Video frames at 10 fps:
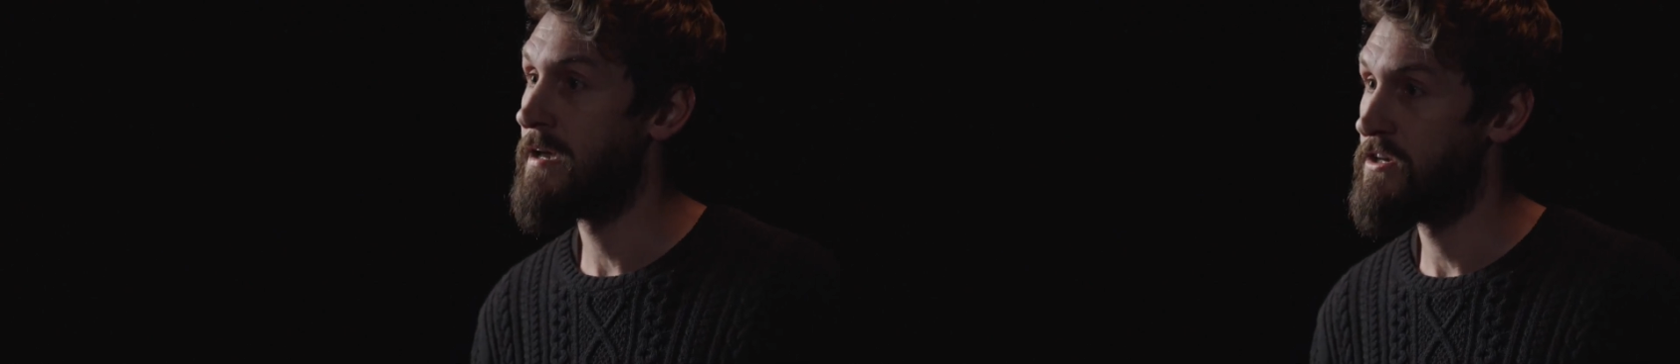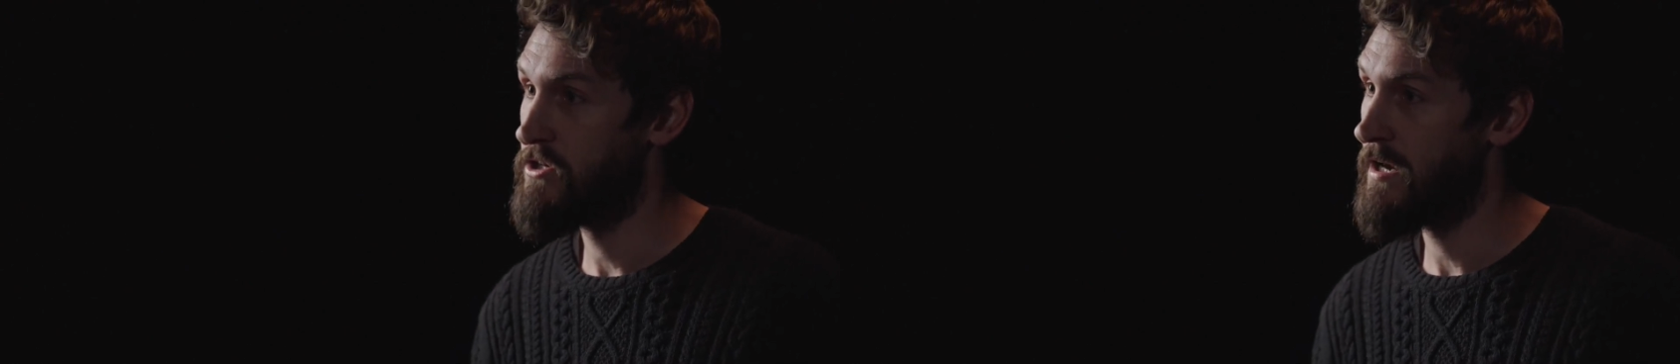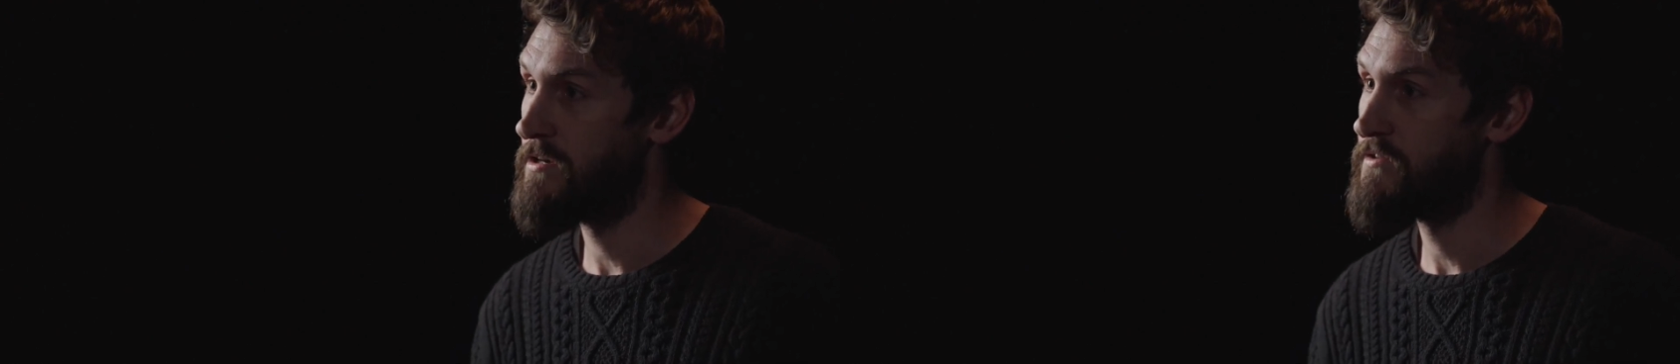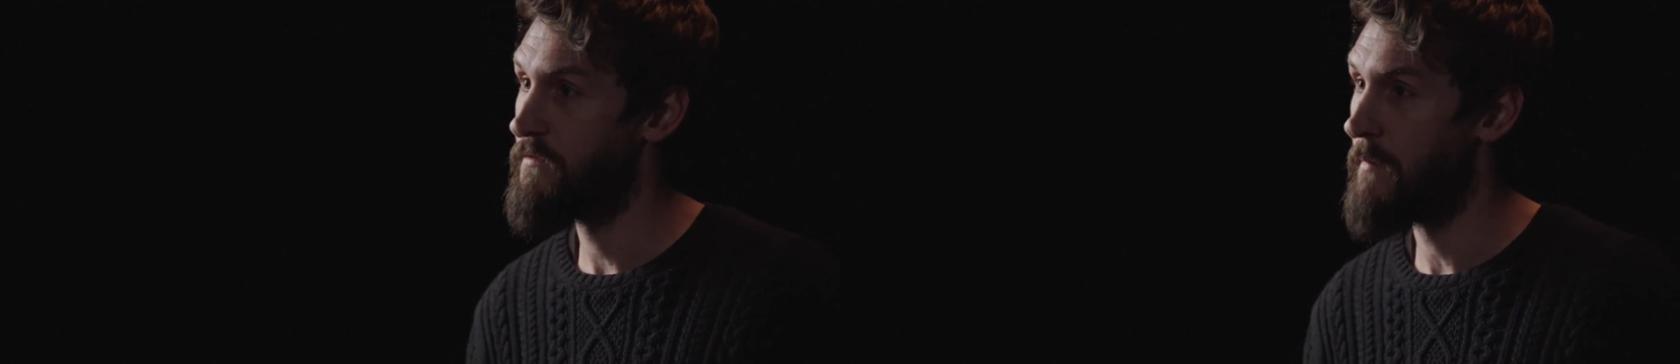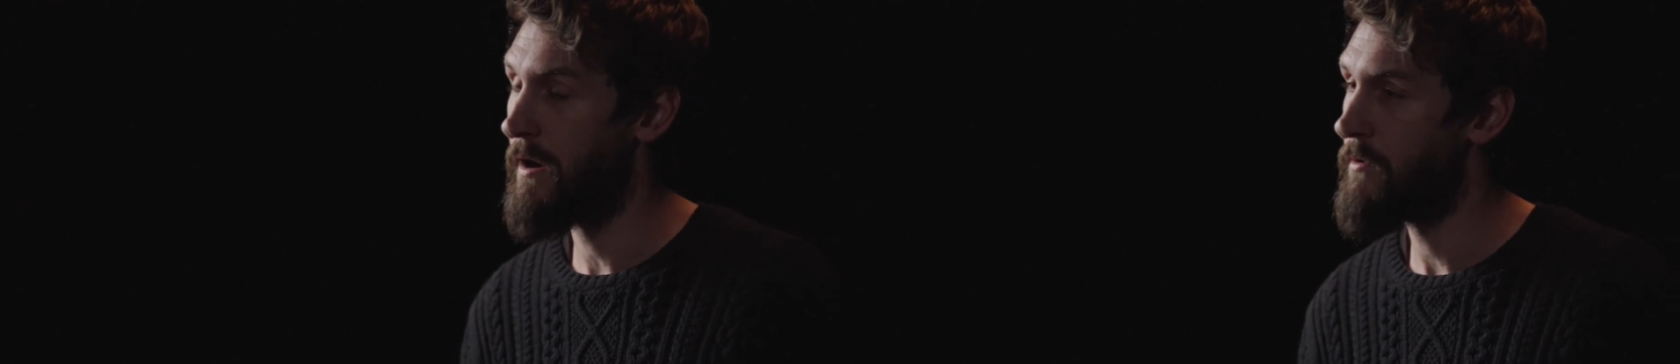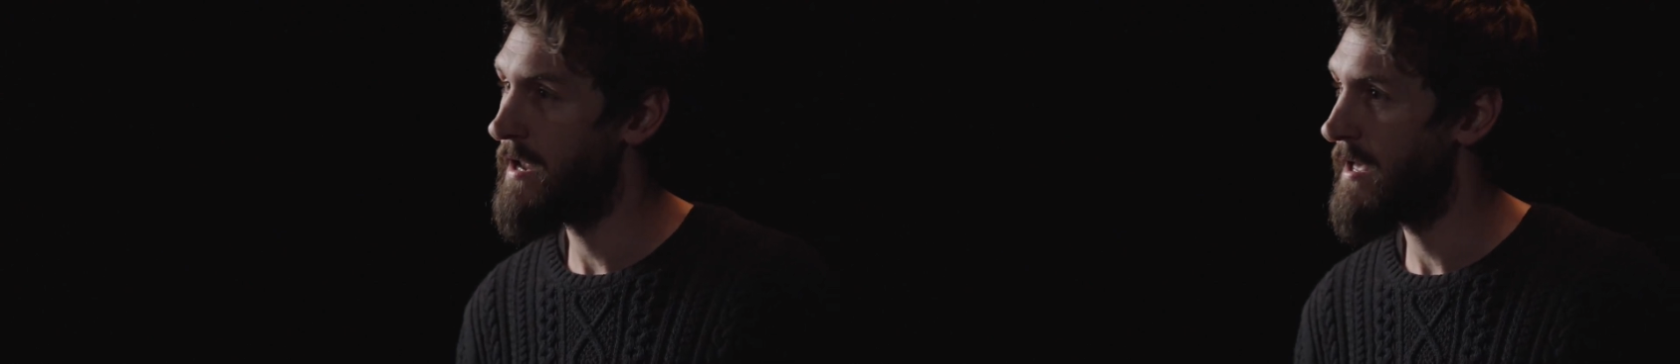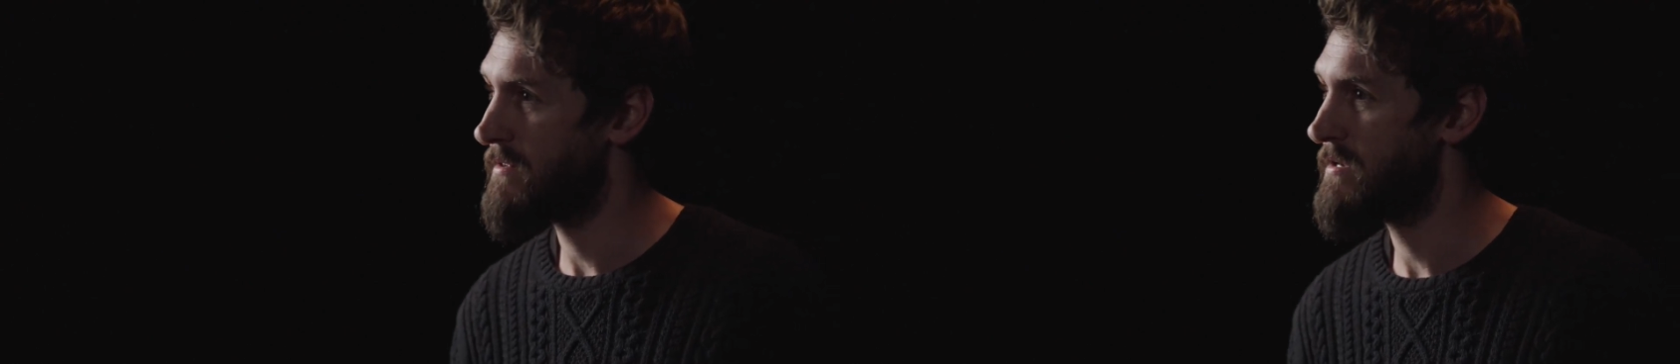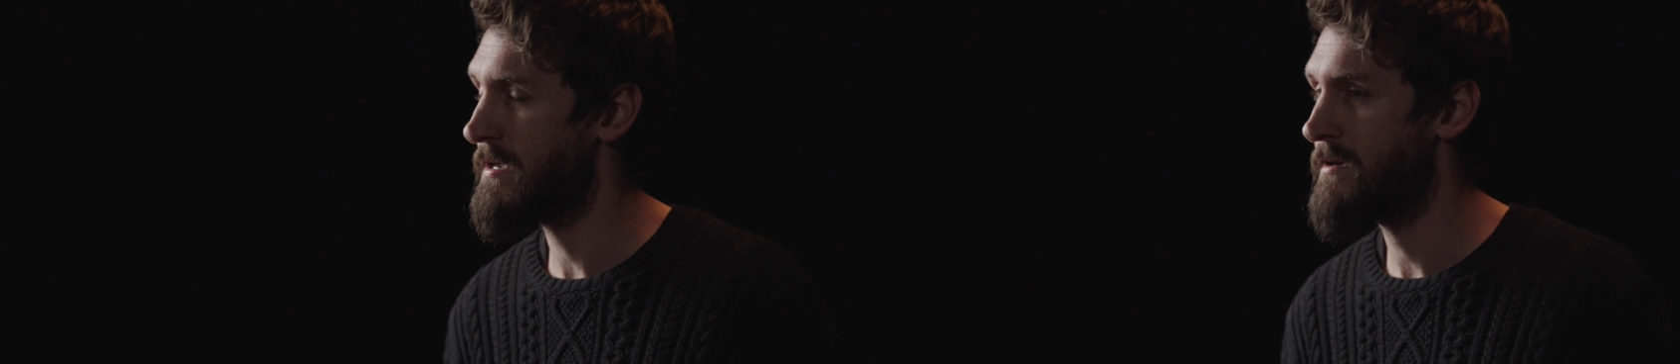had changed from my
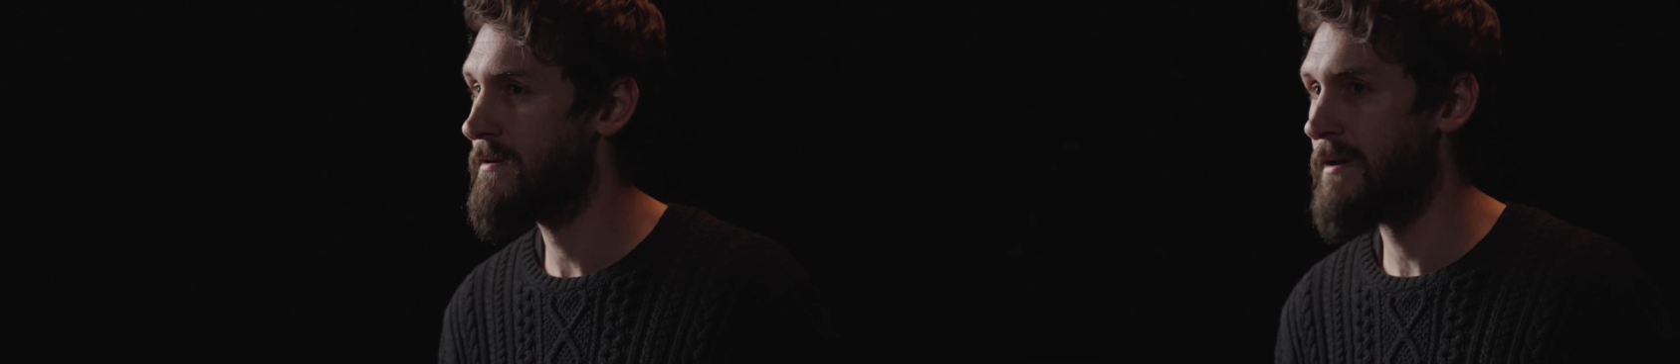reality.